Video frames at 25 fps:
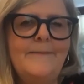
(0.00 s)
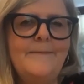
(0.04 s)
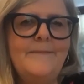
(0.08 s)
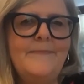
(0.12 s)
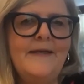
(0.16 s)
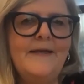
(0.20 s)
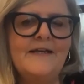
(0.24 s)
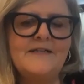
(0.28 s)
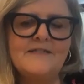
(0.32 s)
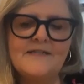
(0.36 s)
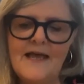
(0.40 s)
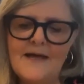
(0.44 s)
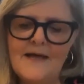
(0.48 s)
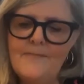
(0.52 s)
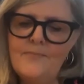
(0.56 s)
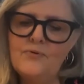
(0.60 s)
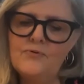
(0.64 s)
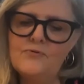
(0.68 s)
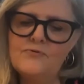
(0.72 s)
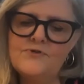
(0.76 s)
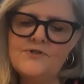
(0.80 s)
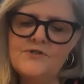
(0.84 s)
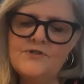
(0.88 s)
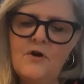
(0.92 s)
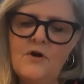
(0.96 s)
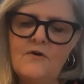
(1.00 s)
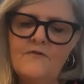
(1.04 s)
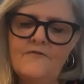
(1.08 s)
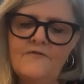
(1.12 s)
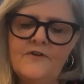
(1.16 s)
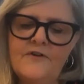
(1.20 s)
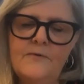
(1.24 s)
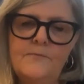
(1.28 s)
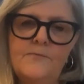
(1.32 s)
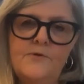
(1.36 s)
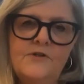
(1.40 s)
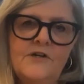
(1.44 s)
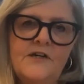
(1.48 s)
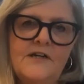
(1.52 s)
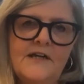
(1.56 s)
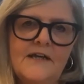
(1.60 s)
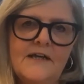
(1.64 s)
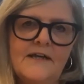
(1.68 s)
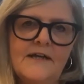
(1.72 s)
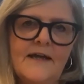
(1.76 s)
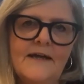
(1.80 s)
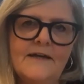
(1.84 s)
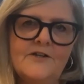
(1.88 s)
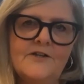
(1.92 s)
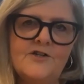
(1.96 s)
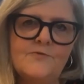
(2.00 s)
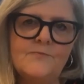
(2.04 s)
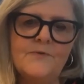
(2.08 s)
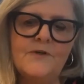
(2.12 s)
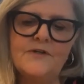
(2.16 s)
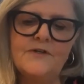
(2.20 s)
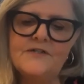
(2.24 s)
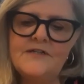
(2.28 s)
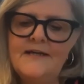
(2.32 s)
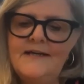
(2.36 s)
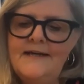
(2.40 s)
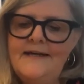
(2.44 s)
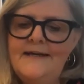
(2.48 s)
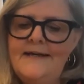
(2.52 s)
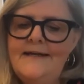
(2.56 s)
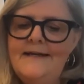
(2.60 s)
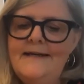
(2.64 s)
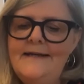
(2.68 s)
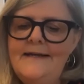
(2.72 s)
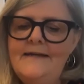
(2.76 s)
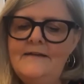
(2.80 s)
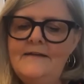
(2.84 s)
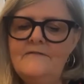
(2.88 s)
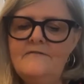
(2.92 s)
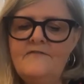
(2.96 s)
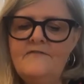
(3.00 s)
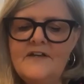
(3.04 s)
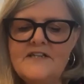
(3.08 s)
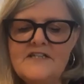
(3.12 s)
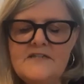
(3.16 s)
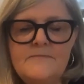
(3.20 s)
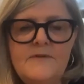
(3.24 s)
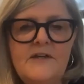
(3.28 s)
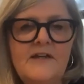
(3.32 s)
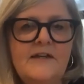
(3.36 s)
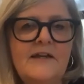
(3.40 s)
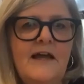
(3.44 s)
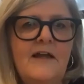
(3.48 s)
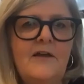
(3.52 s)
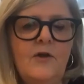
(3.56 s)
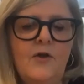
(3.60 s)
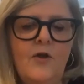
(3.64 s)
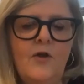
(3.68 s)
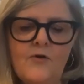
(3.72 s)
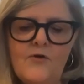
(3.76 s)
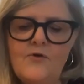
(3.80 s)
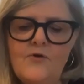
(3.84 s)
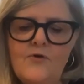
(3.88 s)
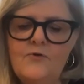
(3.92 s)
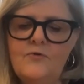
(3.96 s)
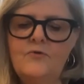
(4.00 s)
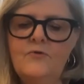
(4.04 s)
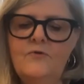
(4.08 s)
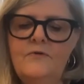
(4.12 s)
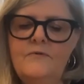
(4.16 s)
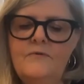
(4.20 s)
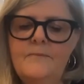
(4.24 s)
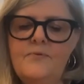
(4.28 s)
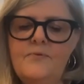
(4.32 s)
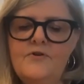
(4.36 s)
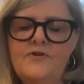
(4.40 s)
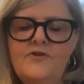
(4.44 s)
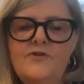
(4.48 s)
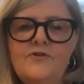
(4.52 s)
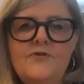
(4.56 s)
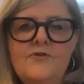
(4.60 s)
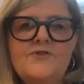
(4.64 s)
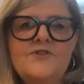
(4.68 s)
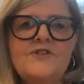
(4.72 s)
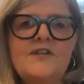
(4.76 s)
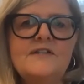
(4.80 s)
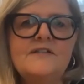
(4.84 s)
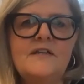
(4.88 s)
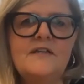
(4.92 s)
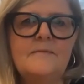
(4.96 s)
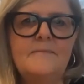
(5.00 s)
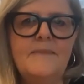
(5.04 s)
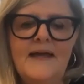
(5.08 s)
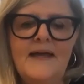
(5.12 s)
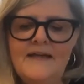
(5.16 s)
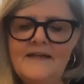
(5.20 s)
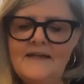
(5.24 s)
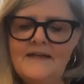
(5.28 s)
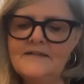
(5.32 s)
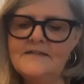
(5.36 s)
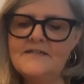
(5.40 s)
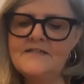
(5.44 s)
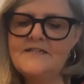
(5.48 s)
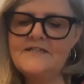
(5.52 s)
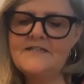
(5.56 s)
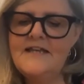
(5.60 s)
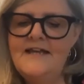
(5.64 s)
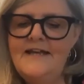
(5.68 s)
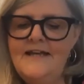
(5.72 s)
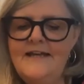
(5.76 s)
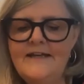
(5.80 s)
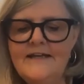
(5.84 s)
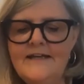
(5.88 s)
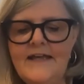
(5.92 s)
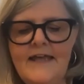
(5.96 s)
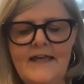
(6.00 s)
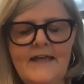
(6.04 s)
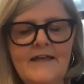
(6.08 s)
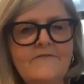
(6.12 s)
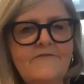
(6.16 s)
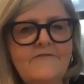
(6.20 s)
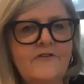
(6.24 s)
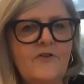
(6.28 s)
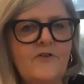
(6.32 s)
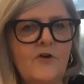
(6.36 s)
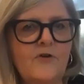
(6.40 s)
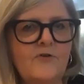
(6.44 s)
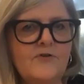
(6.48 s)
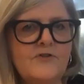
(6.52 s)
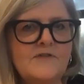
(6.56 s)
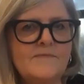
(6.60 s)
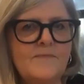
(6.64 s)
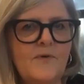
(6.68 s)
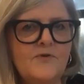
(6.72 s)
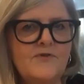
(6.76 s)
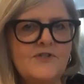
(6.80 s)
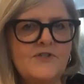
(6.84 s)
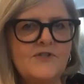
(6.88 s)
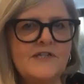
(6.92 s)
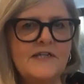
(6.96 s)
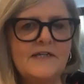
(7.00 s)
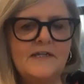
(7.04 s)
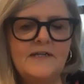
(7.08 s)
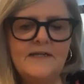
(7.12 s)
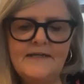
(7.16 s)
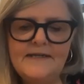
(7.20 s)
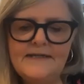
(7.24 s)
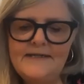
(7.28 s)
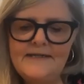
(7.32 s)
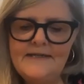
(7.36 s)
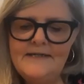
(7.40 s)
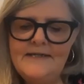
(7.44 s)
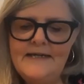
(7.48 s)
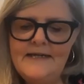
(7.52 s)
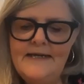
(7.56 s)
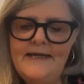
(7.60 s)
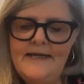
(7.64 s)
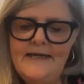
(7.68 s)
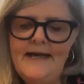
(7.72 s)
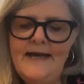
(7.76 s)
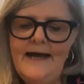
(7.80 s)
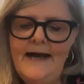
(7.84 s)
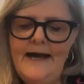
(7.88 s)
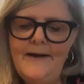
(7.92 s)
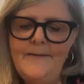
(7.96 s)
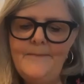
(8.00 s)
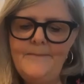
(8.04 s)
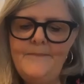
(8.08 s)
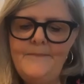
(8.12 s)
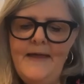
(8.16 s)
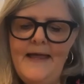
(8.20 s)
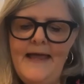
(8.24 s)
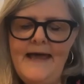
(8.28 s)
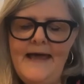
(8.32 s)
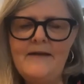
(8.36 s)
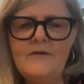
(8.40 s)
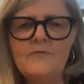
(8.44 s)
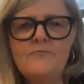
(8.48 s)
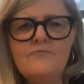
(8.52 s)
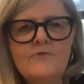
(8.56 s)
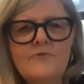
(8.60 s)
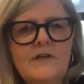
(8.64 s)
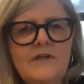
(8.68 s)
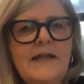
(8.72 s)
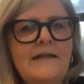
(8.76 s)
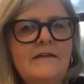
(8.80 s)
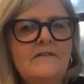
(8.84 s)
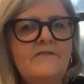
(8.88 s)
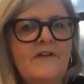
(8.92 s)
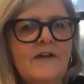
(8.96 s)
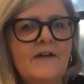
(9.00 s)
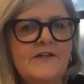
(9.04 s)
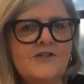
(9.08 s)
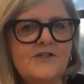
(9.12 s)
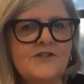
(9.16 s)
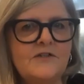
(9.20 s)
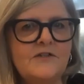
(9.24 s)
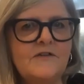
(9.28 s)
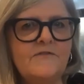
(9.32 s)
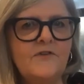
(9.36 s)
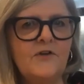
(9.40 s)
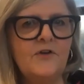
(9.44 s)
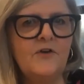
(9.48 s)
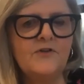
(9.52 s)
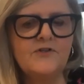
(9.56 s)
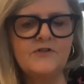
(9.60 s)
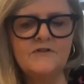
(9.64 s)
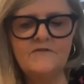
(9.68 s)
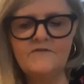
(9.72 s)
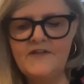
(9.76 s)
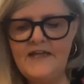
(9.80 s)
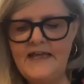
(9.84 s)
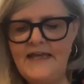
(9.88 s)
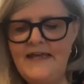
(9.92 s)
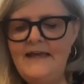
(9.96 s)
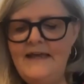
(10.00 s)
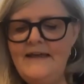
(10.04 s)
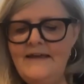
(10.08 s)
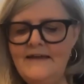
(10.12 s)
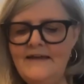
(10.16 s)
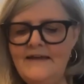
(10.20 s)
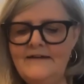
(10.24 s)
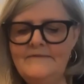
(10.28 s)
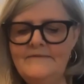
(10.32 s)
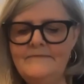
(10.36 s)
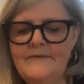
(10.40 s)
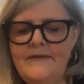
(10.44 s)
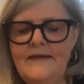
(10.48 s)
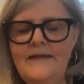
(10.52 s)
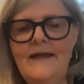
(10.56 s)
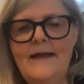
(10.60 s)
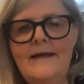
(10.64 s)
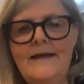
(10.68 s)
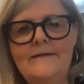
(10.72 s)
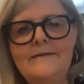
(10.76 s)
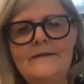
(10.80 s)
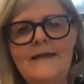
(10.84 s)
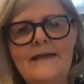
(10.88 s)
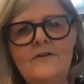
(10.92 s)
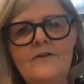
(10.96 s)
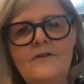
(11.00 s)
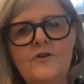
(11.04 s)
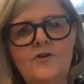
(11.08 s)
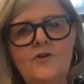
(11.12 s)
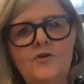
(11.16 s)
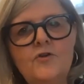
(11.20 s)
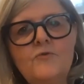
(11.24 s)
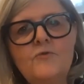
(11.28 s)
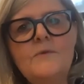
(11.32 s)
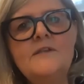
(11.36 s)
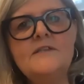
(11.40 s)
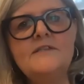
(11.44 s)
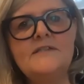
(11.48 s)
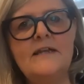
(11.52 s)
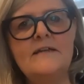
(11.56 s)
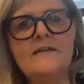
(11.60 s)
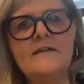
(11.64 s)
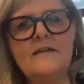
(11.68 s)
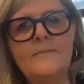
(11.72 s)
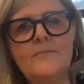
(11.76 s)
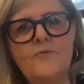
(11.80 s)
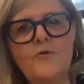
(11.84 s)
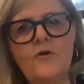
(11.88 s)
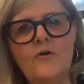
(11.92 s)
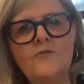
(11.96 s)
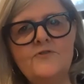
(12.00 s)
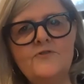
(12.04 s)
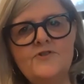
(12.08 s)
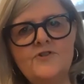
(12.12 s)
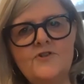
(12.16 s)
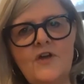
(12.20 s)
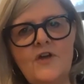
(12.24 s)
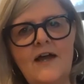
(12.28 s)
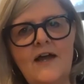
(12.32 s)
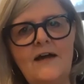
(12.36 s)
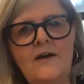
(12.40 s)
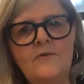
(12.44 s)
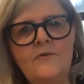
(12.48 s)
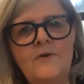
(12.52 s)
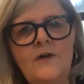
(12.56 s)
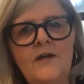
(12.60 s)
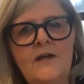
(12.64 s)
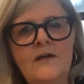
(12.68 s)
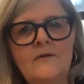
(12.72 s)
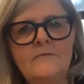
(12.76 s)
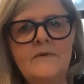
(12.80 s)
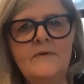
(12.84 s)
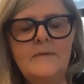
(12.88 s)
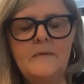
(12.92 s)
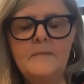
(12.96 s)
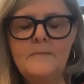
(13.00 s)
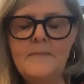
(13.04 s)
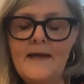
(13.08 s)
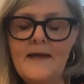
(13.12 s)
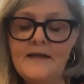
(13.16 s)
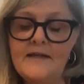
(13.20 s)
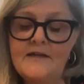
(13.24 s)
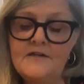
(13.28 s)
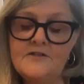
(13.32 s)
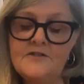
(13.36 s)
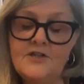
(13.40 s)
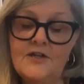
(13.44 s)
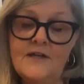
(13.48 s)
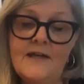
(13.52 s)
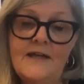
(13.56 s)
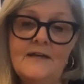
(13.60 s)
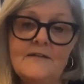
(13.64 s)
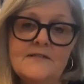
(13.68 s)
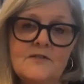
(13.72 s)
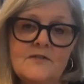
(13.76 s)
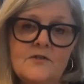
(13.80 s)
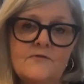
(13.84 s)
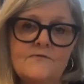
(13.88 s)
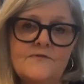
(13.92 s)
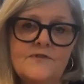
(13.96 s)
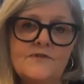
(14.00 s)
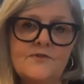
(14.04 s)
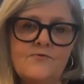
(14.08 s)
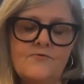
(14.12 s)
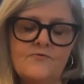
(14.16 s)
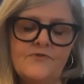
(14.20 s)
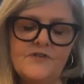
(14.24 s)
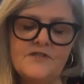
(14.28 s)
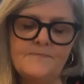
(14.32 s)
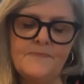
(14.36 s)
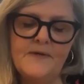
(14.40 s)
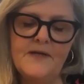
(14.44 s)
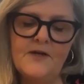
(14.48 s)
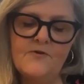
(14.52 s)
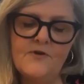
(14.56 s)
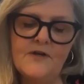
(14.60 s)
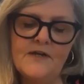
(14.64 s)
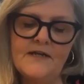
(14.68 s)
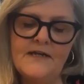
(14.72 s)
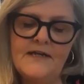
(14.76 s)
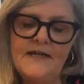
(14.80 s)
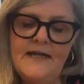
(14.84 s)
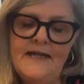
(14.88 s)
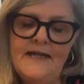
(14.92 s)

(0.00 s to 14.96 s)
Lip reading: examples of community engagement, investment in our local producers and makers, care for those most in need, and a real elevation of the notion of care and a human-centred approach to how we've been managing ourselves through this period.